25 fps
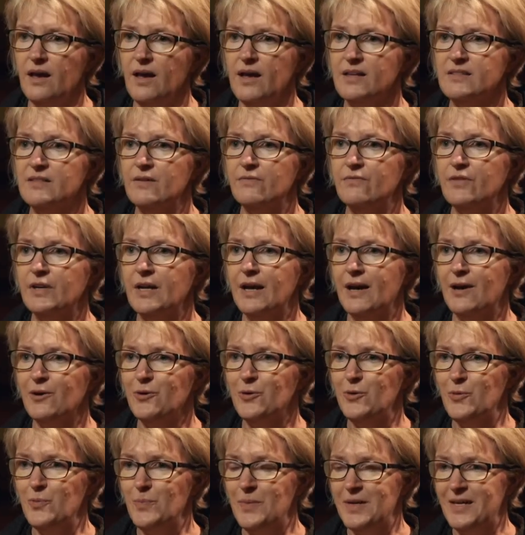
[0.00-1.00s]
As
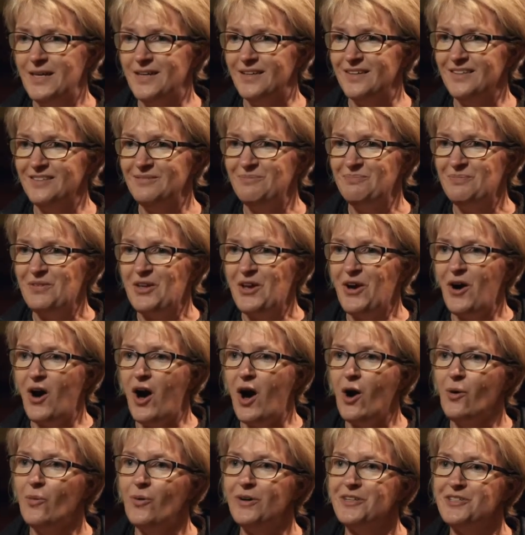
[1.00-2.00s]
Invercargill mayor,
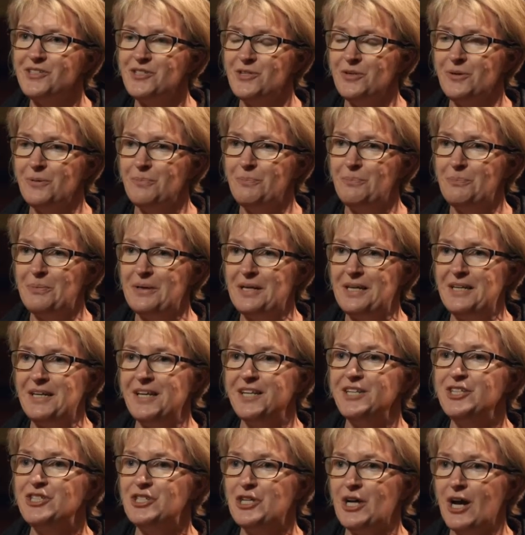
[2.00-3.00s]
I want to be
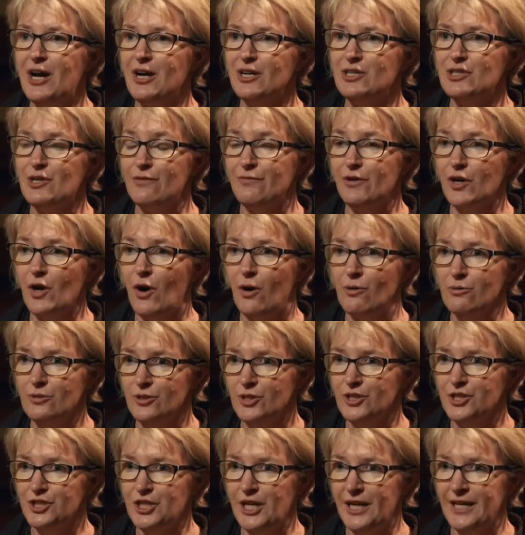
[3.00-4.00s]
in charge of a
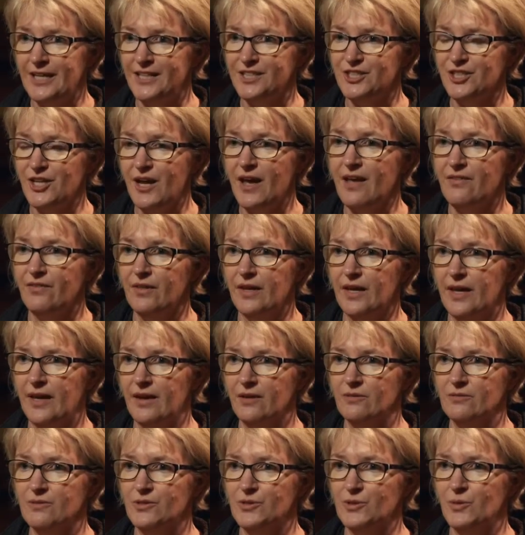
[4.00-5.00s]
culture change at the
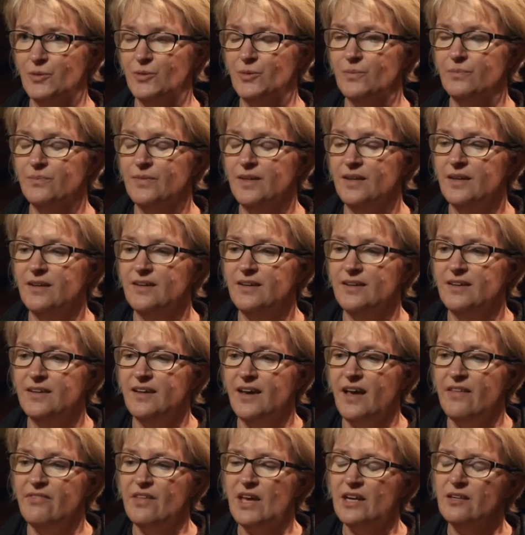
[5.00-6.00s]
council.
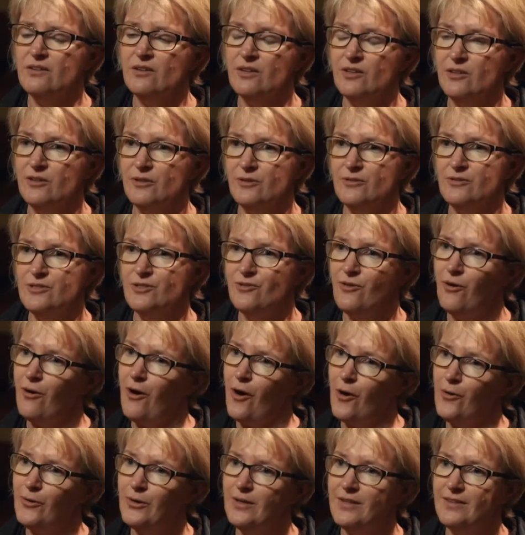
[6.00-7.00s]
And that includes not
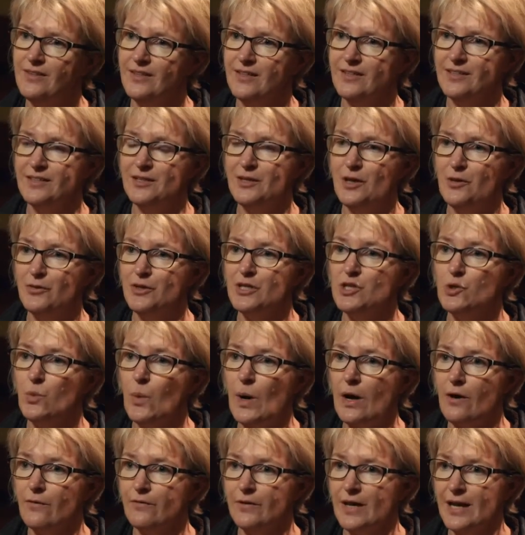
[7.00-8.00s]
only the
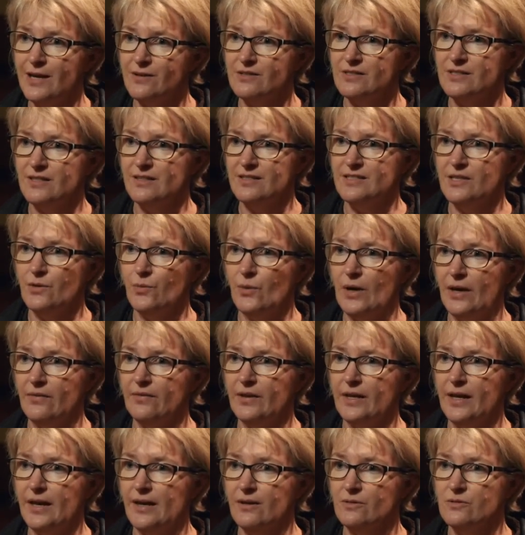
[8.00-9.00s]
12 councillors around
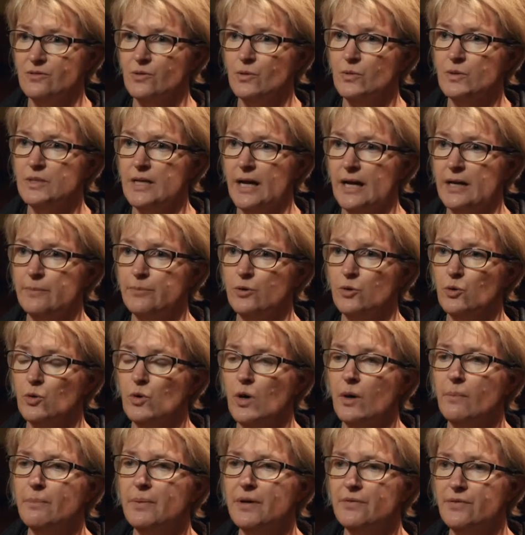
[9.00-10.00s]
the council
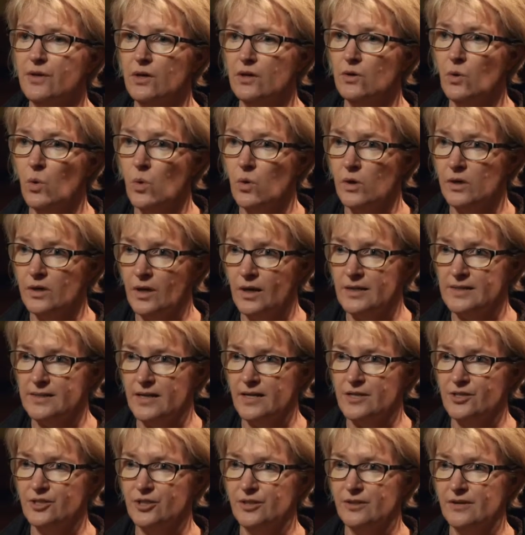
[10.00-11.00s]
table, but the
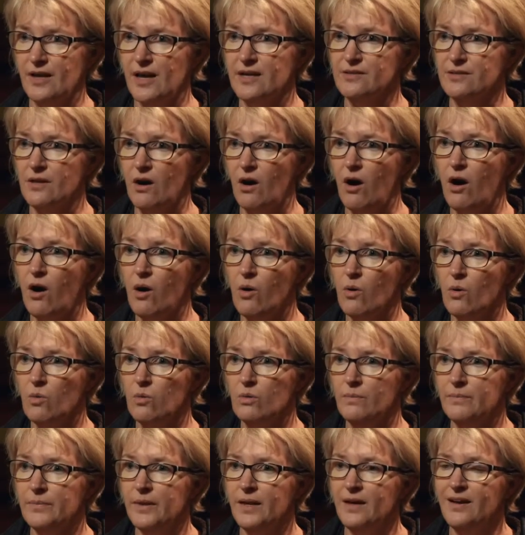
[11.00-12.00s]
organisation as a
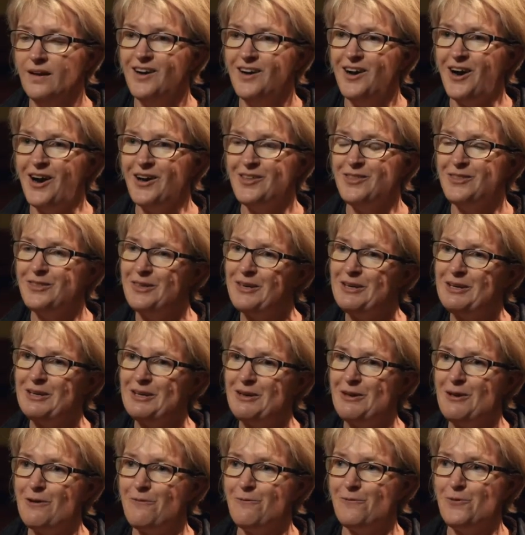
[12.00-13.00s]
whole. I think
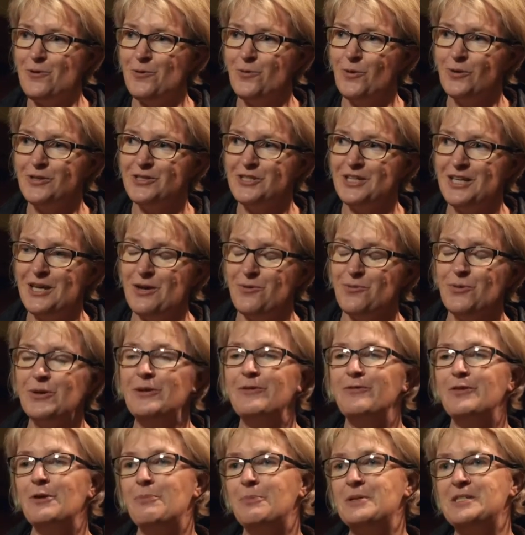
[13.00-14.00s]
if you want to get rid
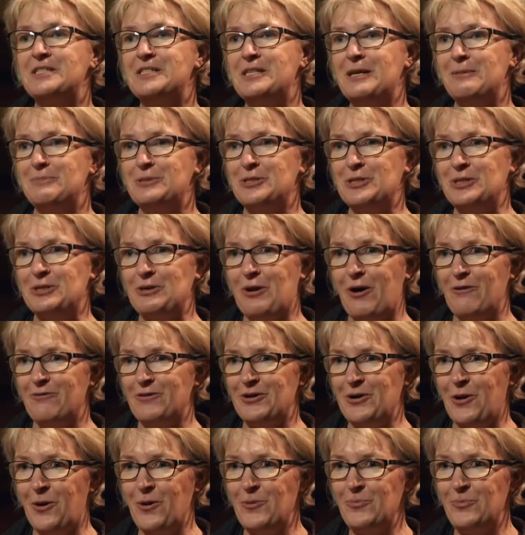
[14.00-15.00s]
of the perception of
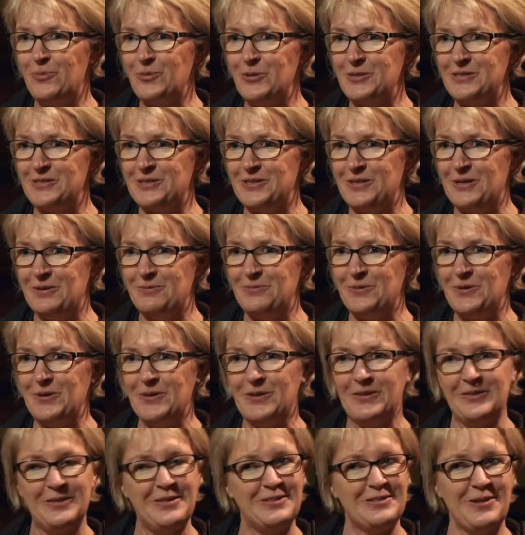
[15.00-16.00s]
an old boys
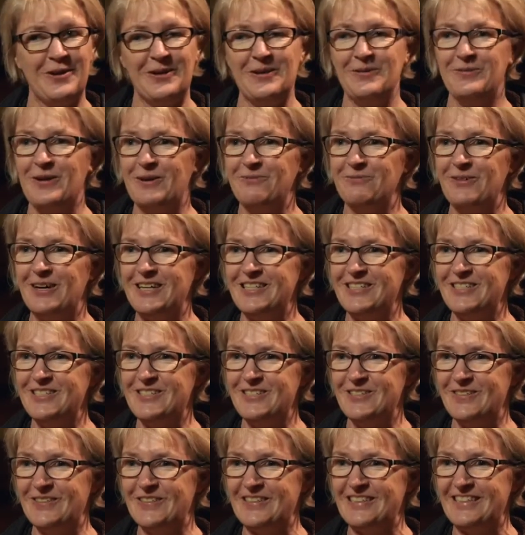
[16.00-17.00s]
network, there's only one way to
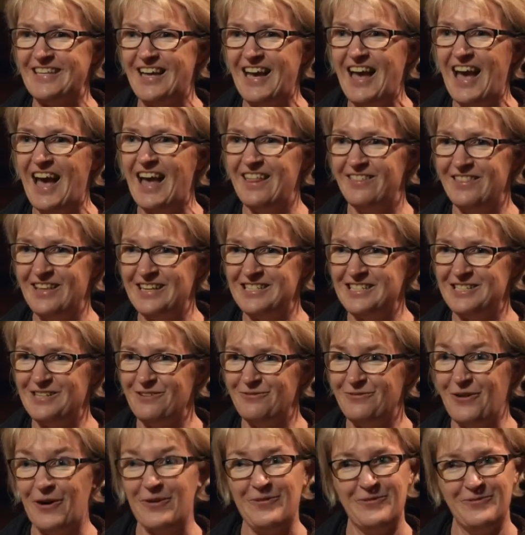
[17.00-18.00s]
do it, and that's to
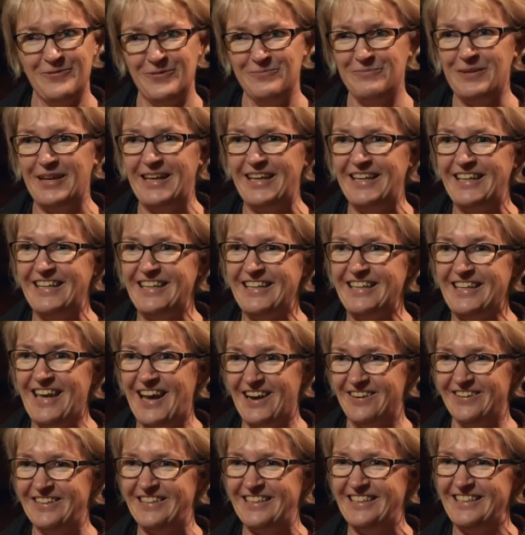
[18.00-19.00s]
vote for me,
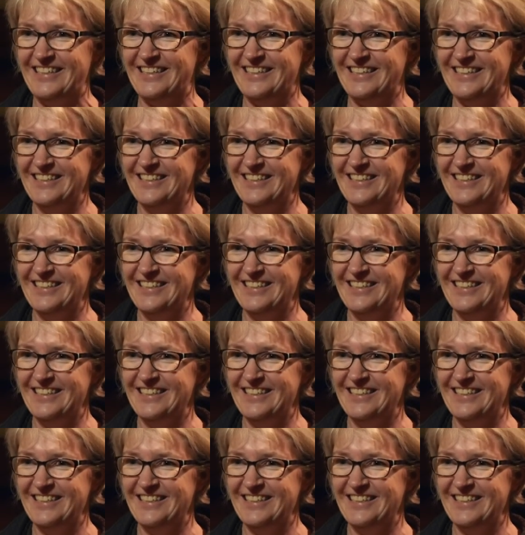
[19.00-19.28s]
Karen.